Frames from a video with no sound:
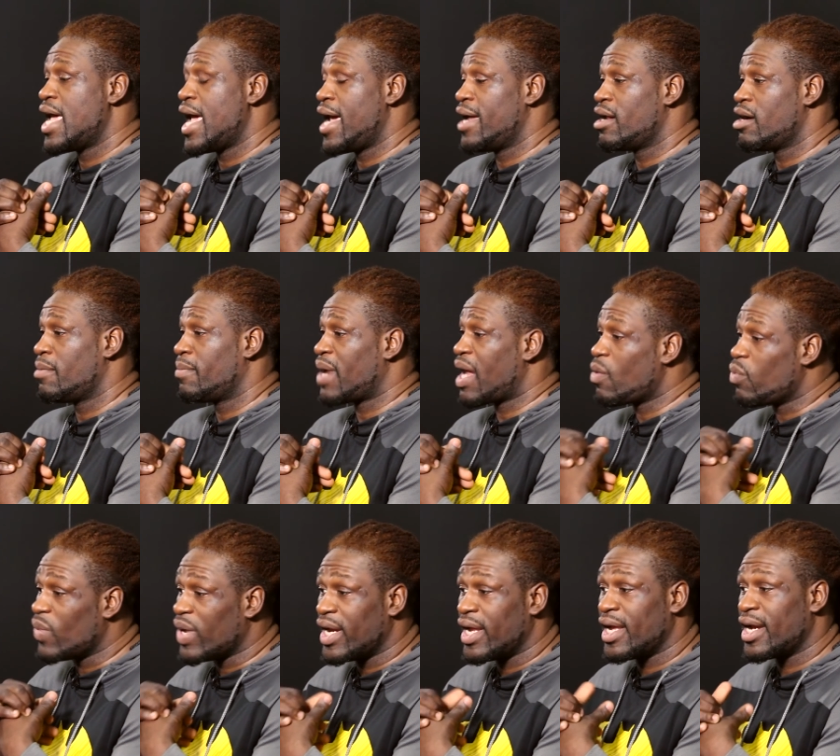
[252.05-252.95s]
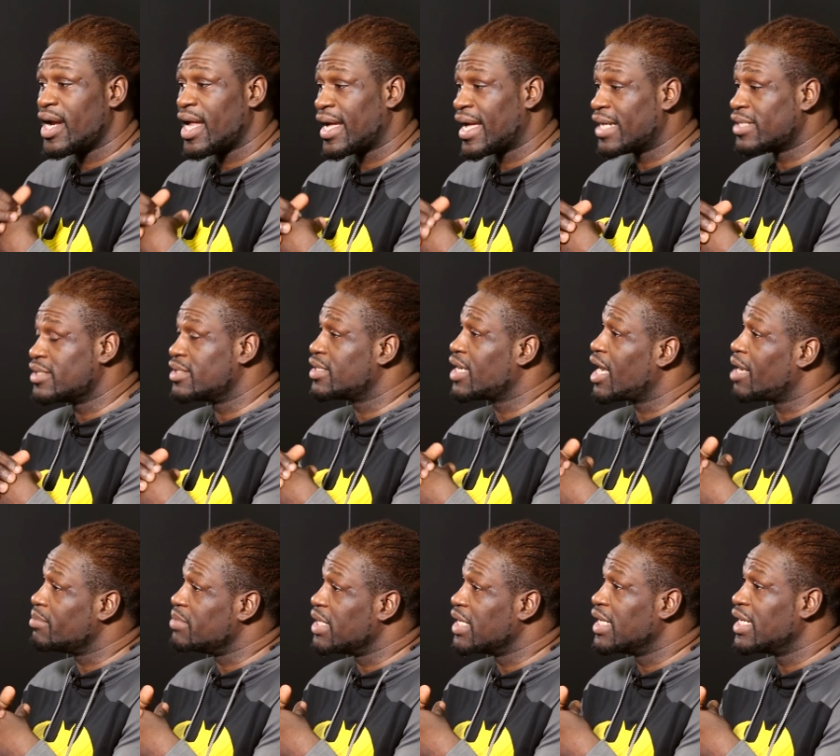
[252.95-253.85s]
And I went in and I got the
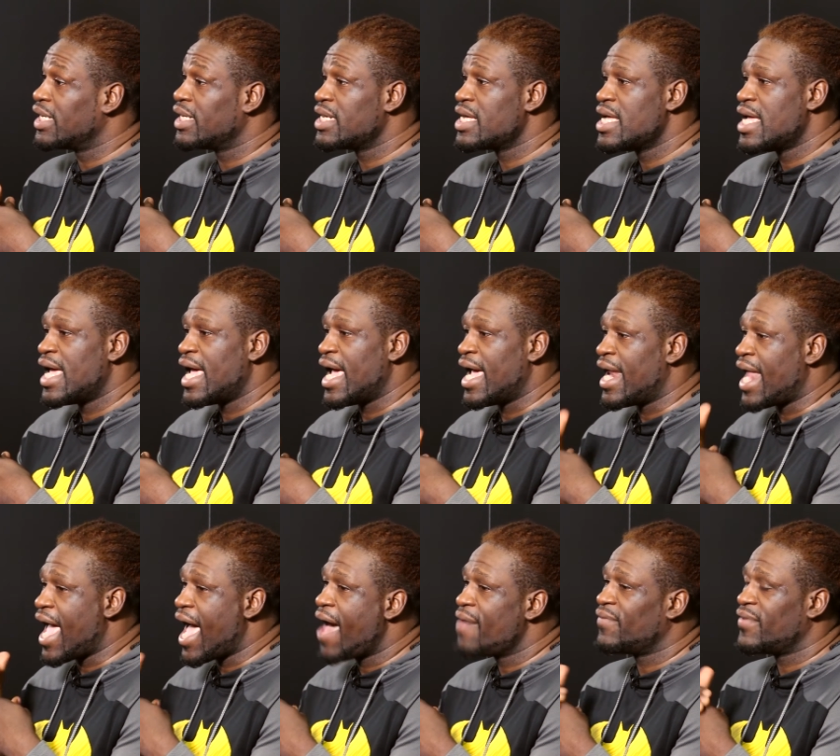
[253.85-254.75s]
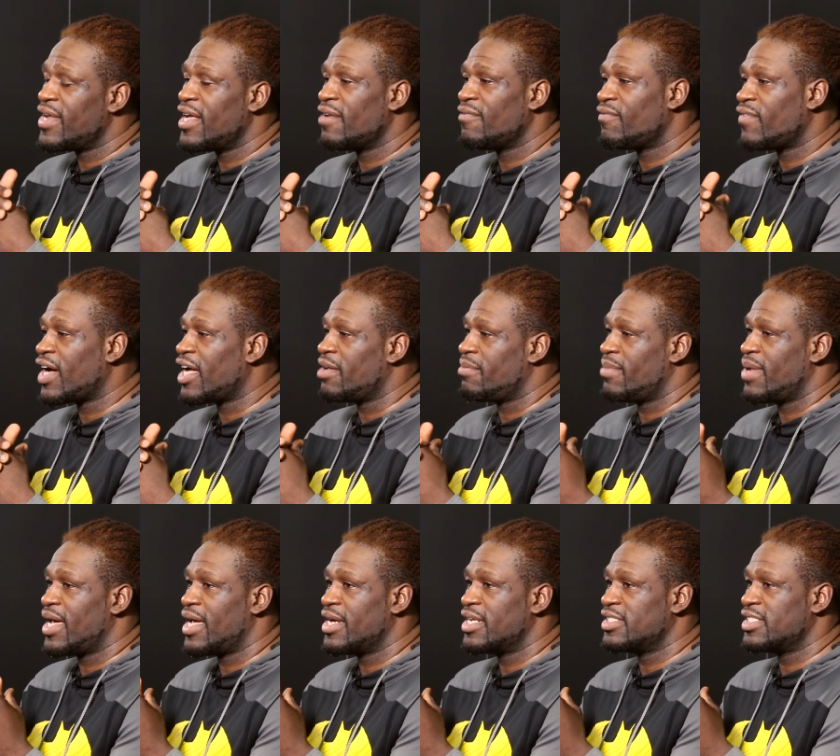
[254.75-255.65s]
job done. And after that fight,
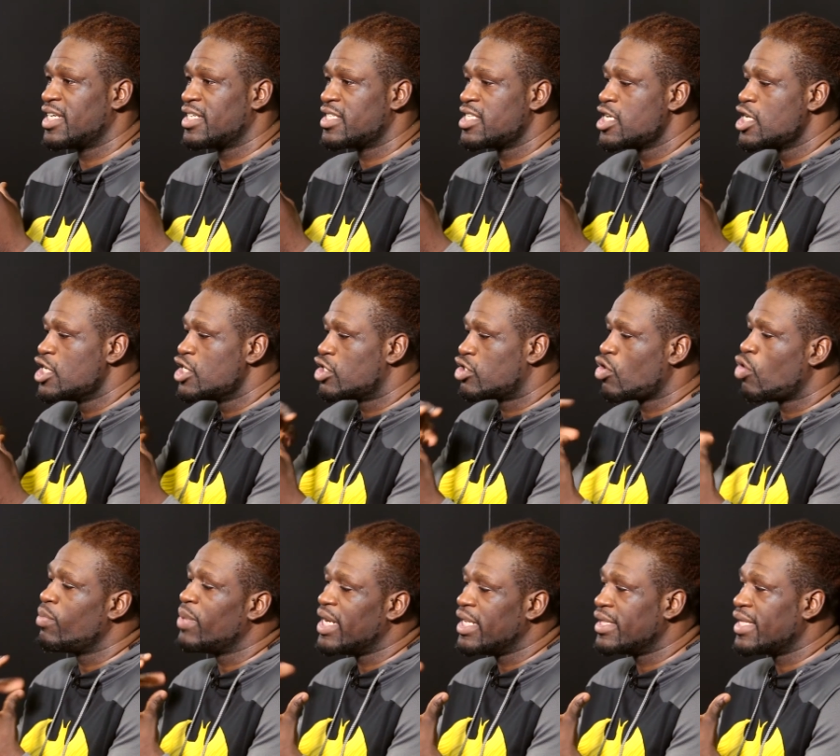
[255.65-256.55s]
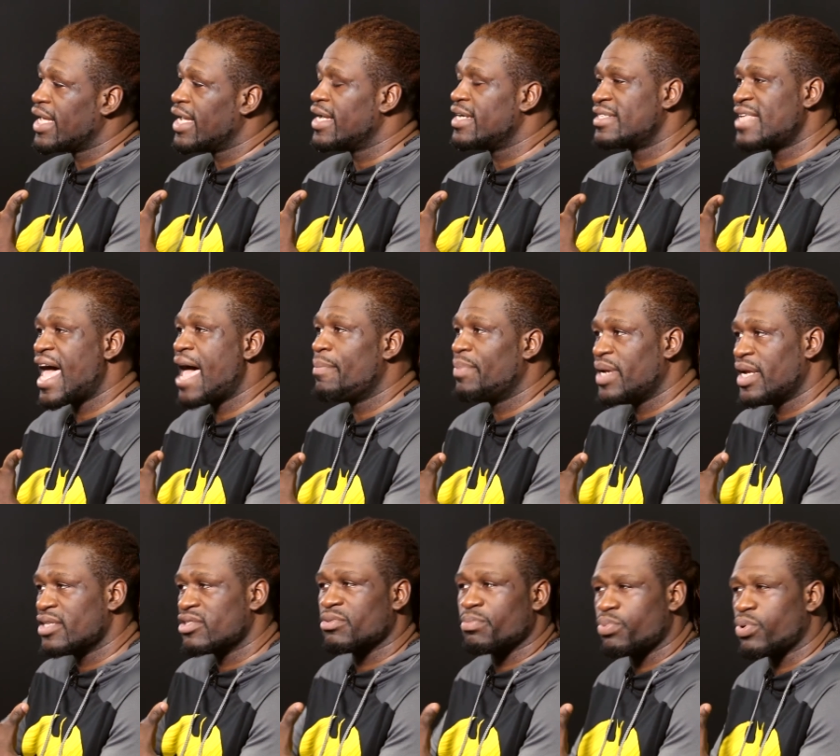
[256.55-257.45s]
man, it just, so many things happen
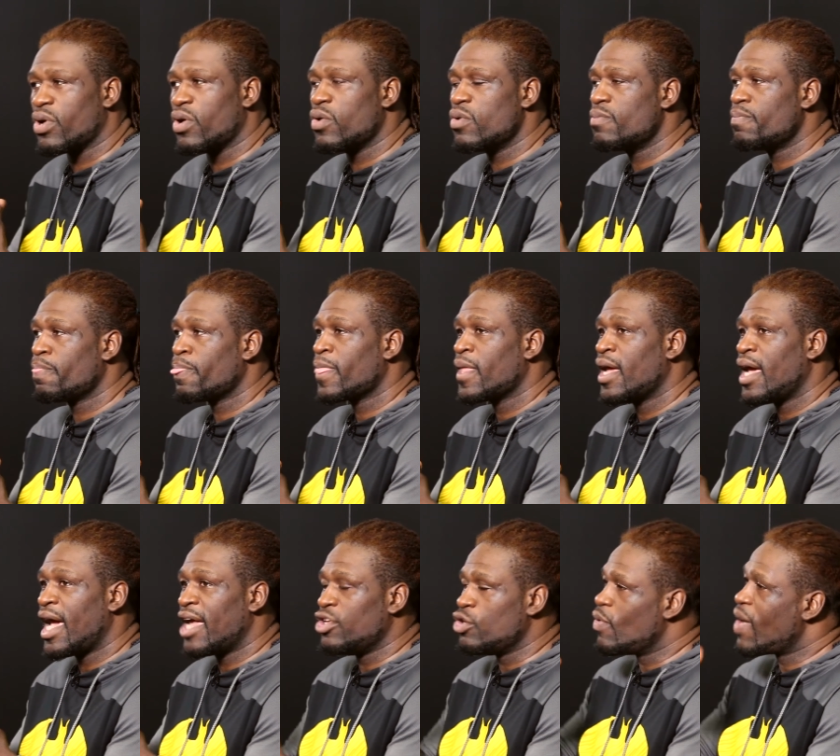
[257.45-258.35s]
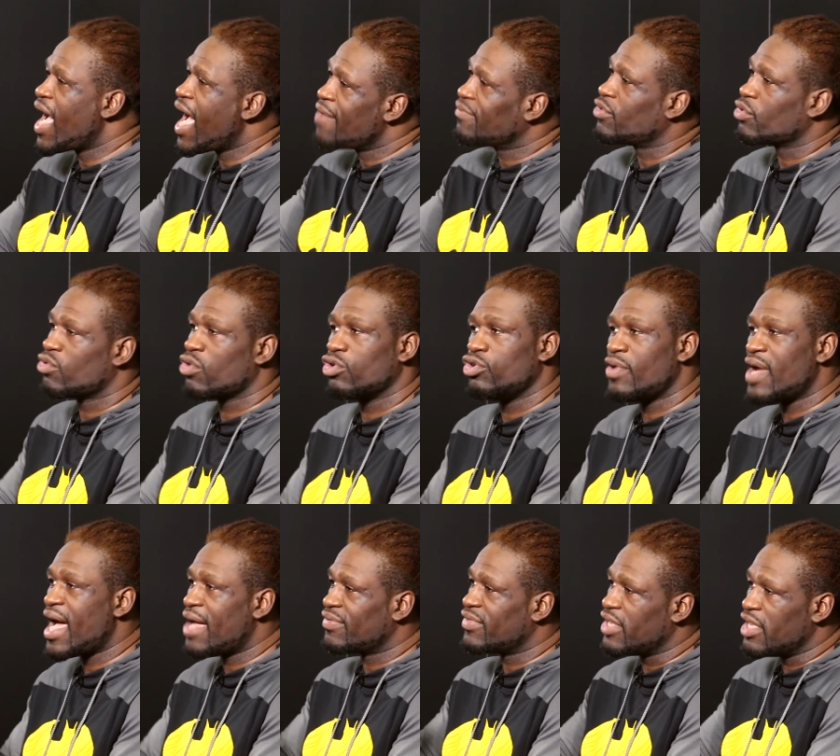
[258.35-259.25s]
as a pro, and you have to grow, you
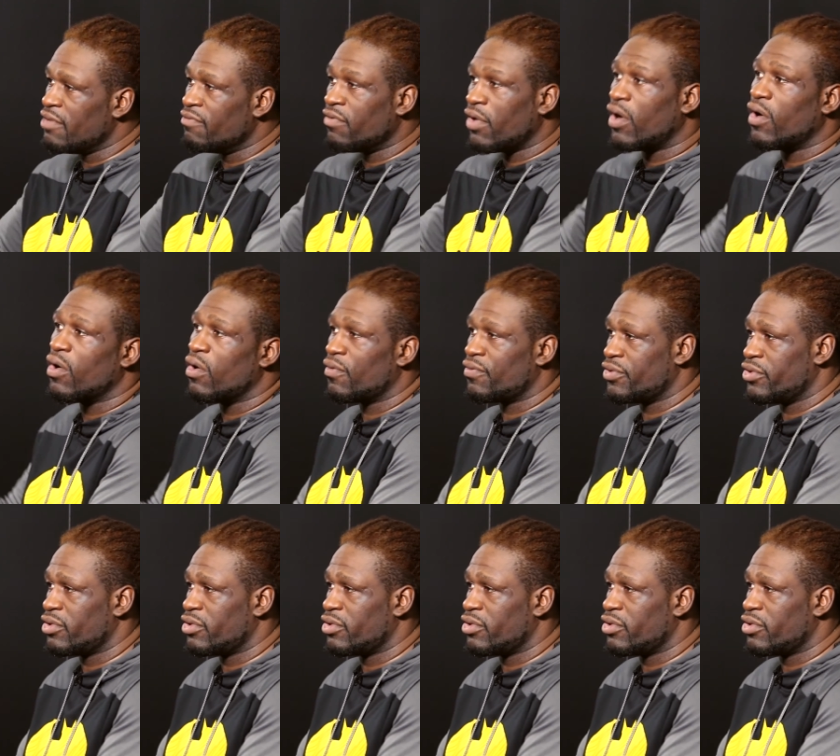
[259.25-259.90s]
have to evolve.